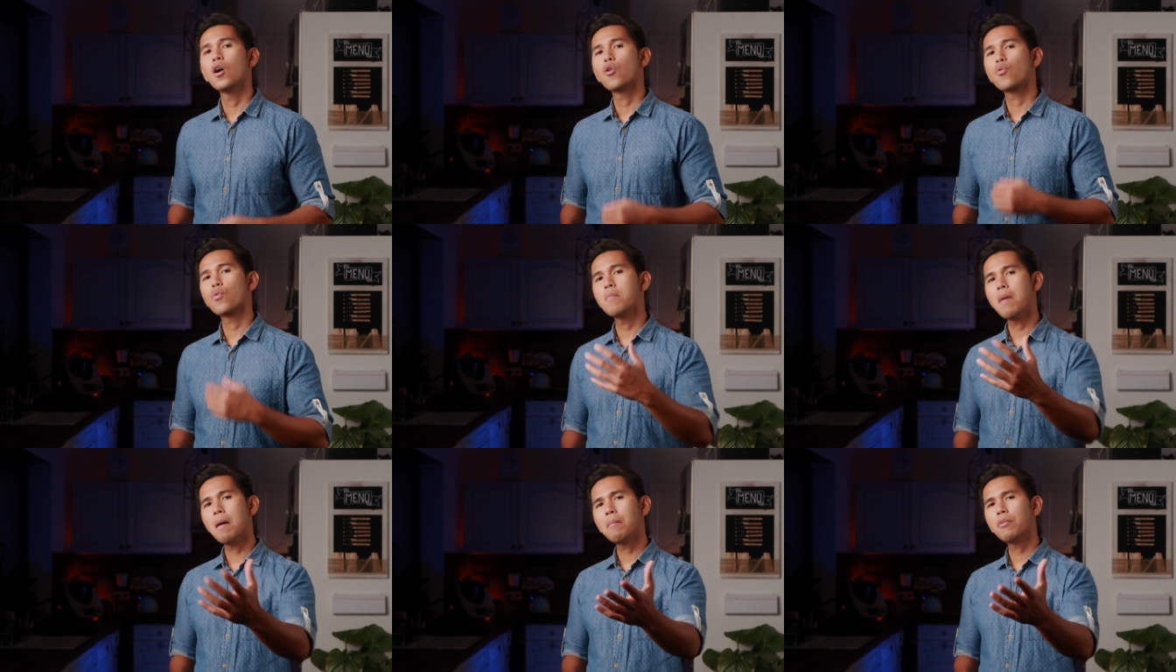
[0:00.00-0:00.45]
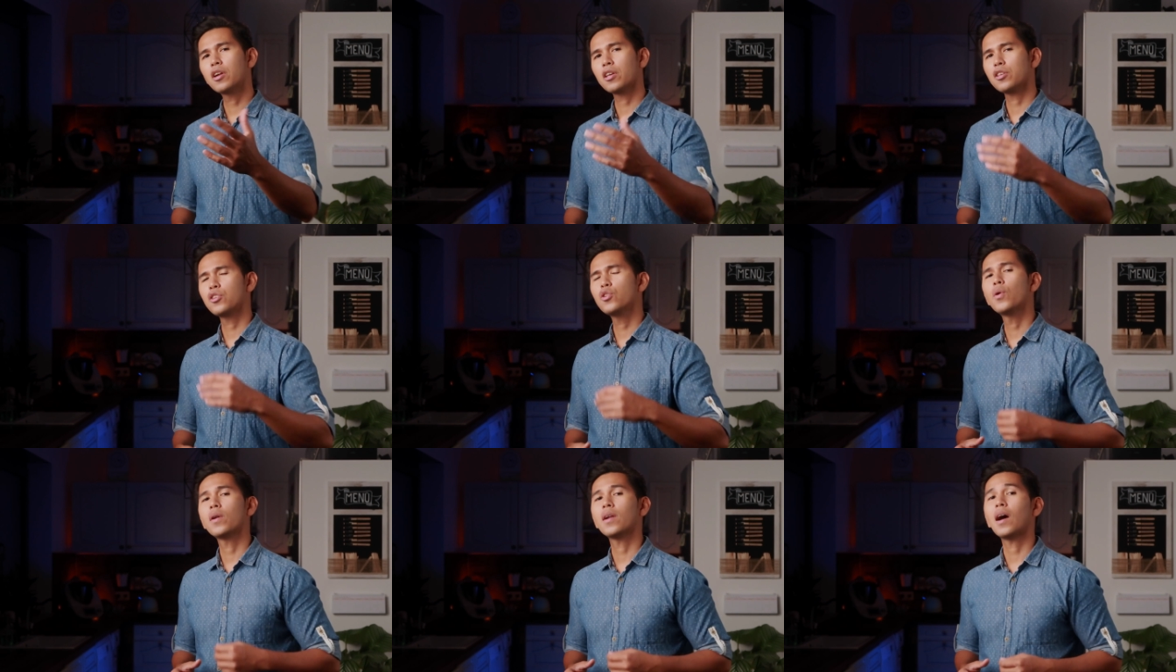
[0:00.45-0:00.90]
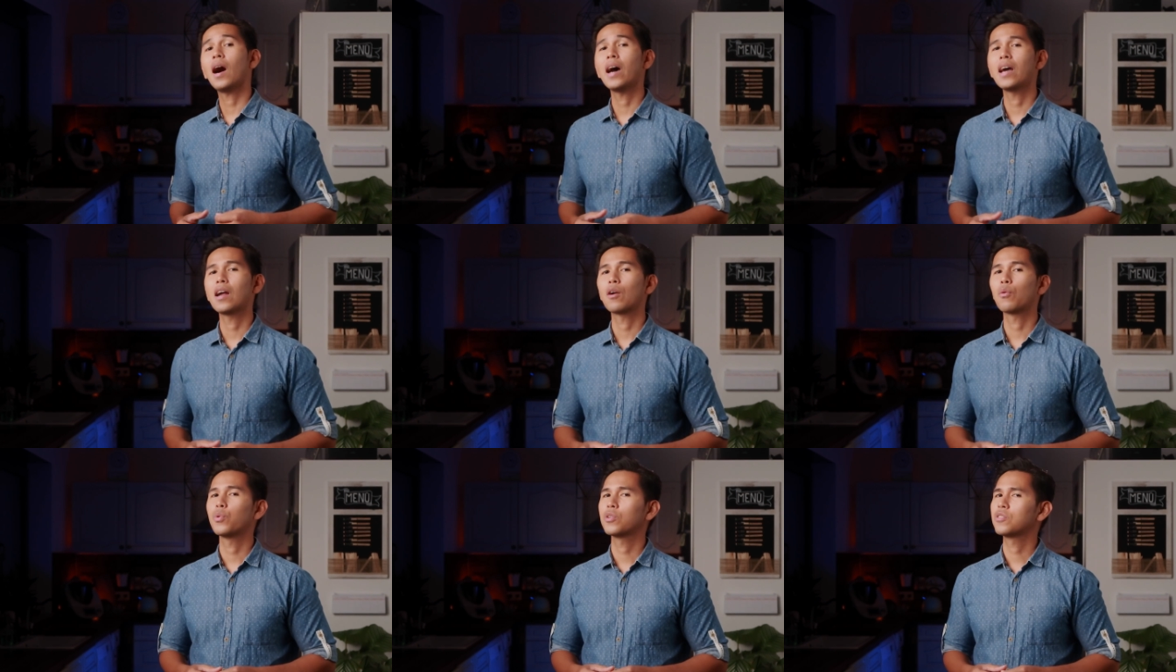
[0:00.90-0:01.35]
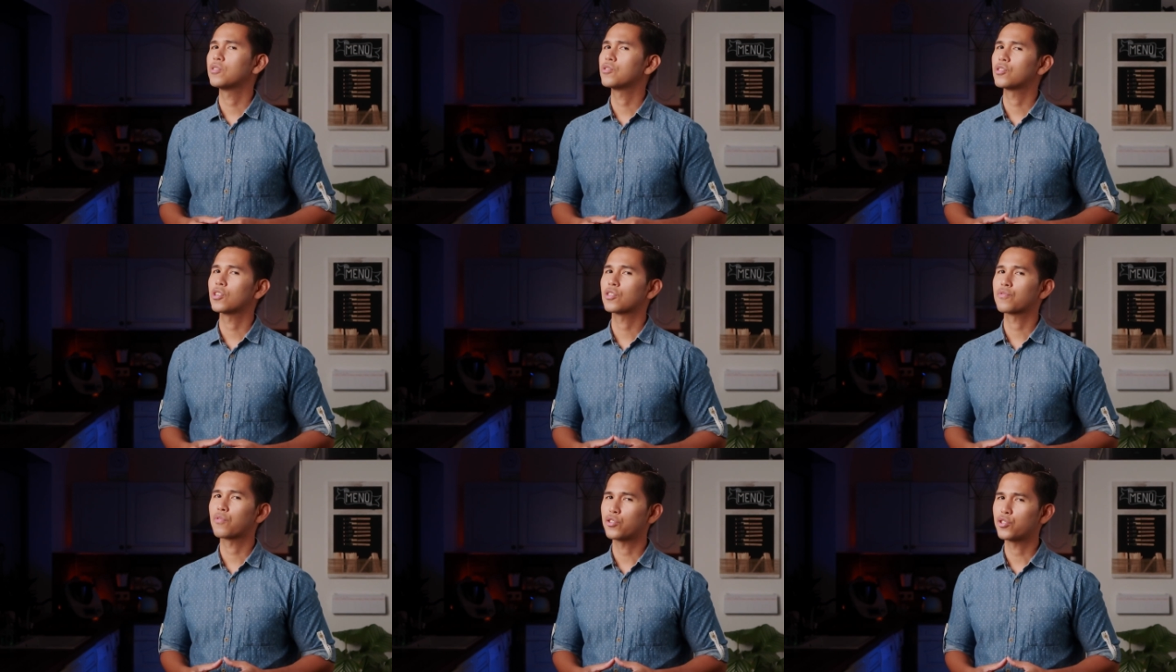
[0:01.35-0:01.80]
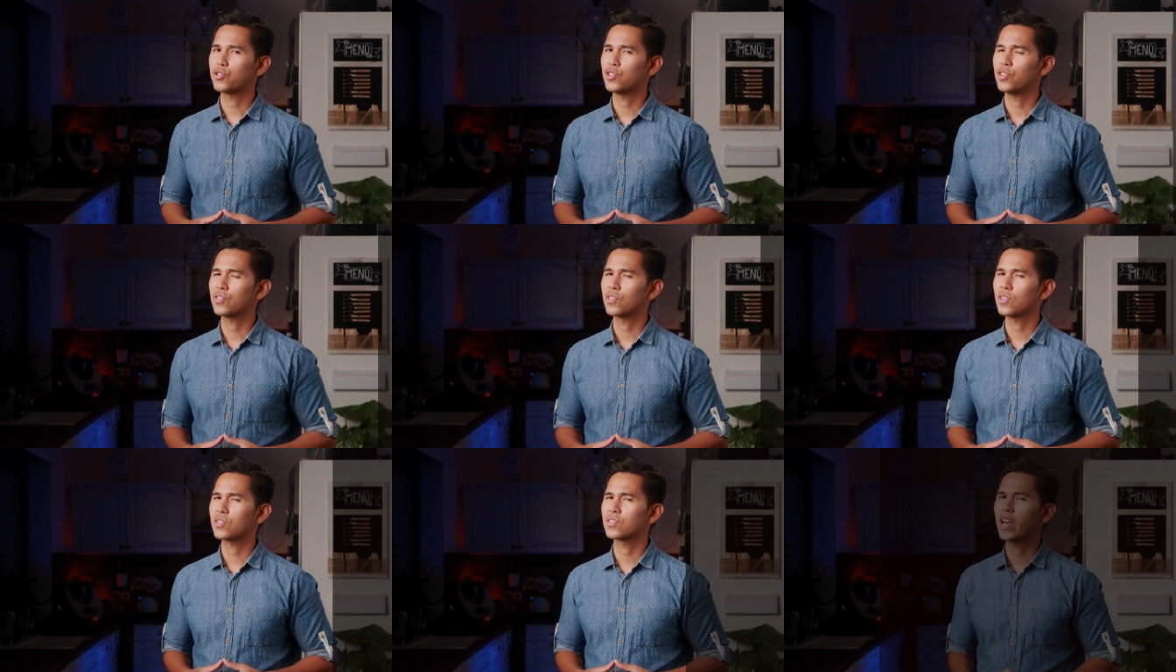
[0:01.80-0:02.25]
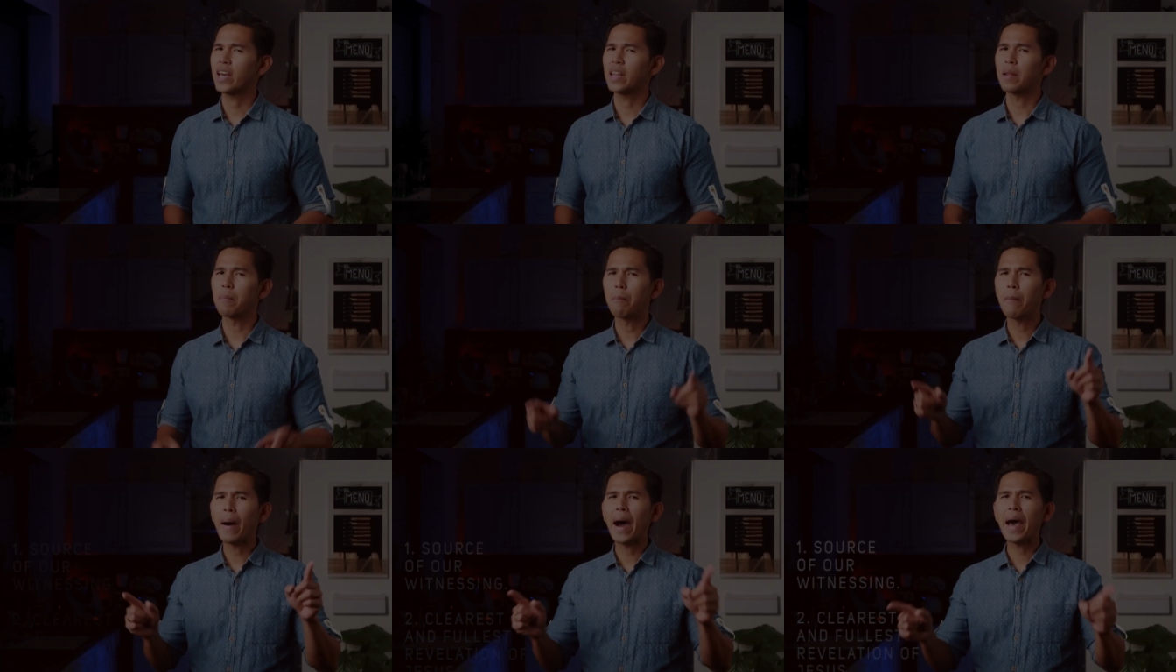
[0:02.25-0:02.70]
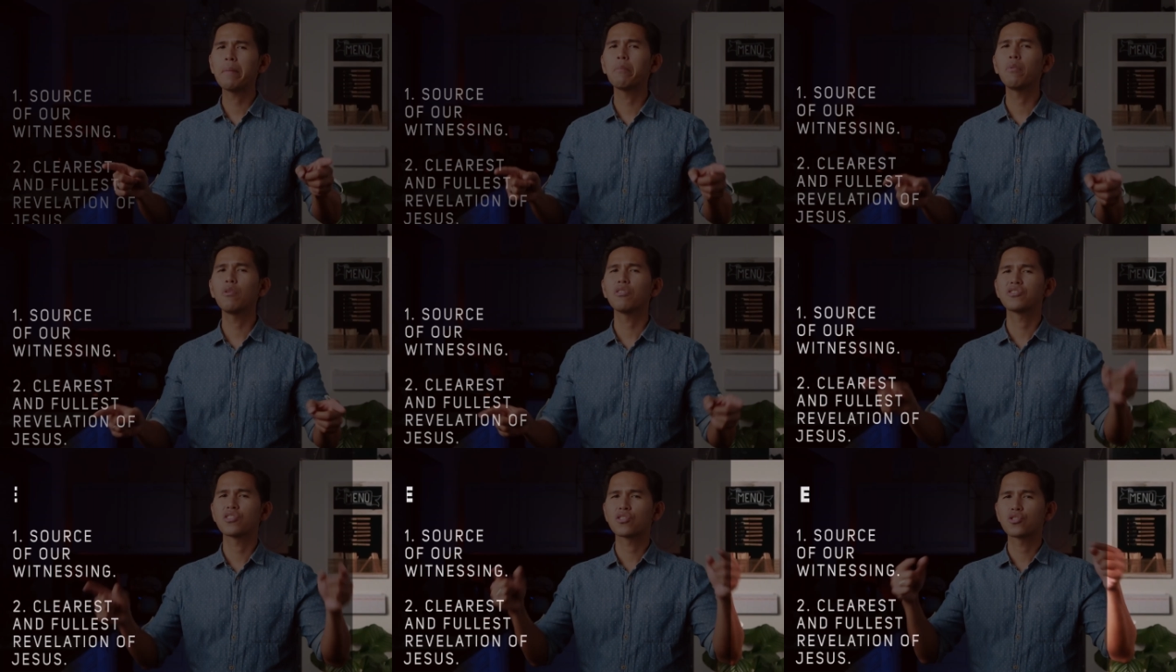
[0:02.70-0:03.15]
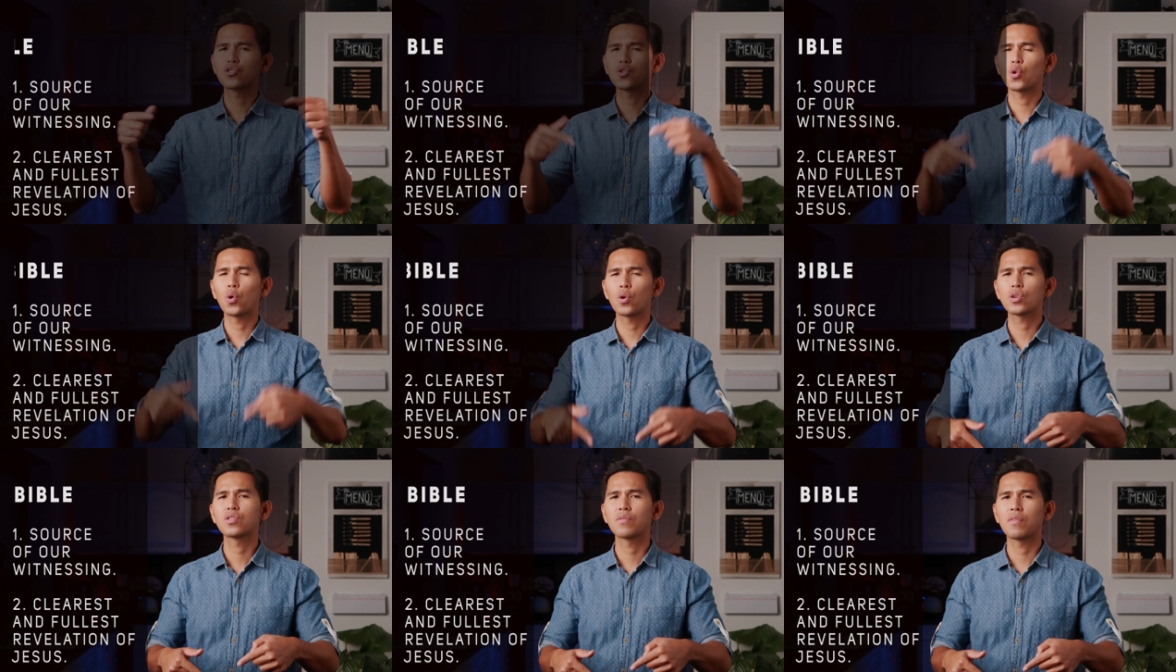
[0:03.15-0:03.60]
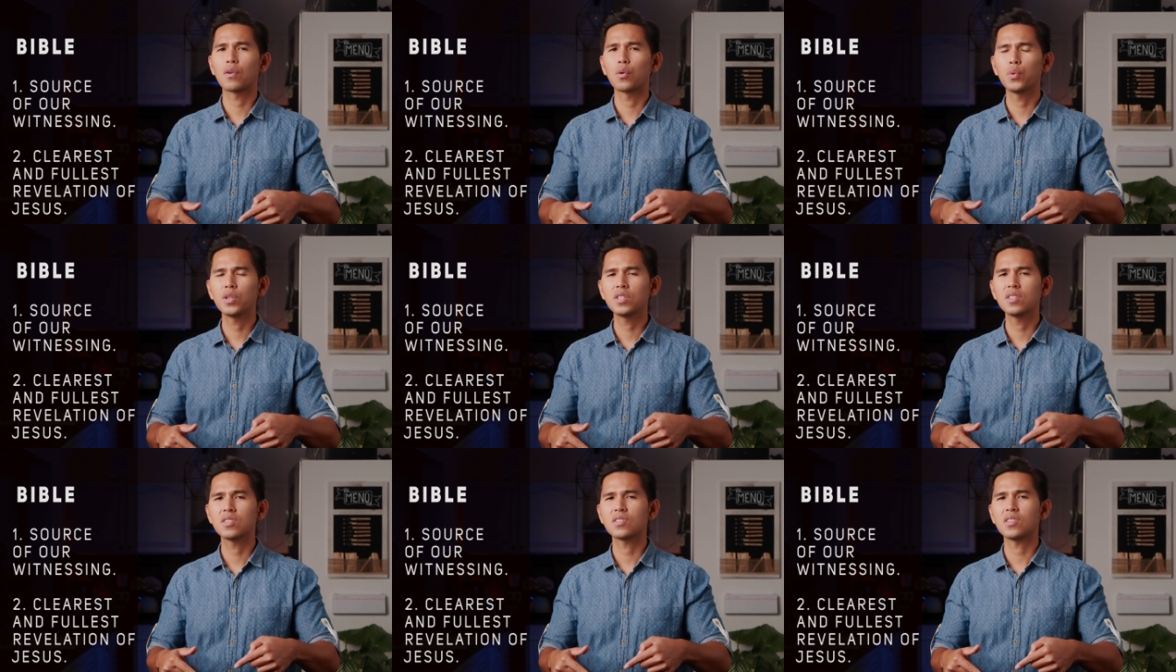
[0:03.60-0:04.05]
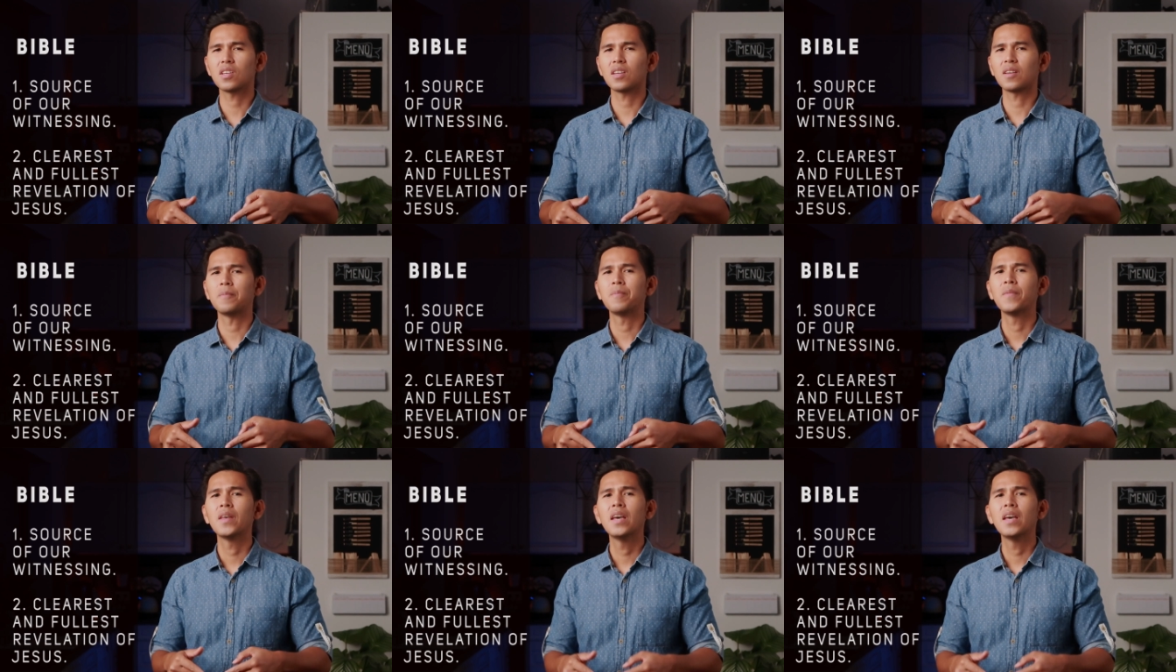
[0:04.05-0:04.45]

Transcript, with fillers: Remember that you and I are witnesses for Jesus, and the Bible is the source of our witnessing.